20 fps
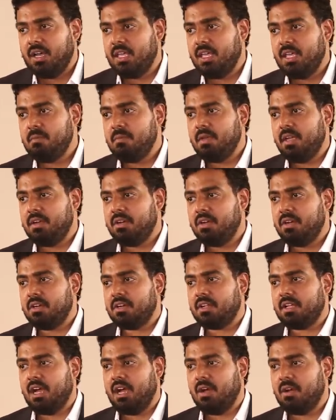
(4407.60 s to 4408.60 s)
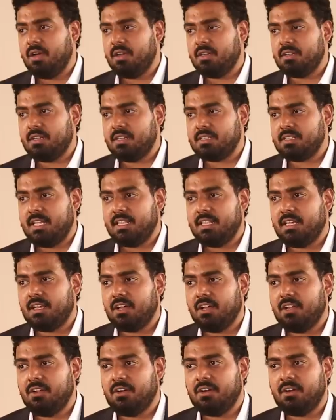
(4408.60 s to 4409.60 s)
he made her say the
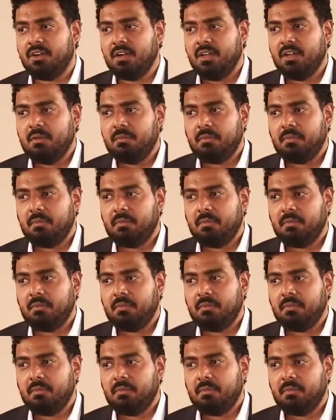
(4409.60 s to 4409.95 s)
color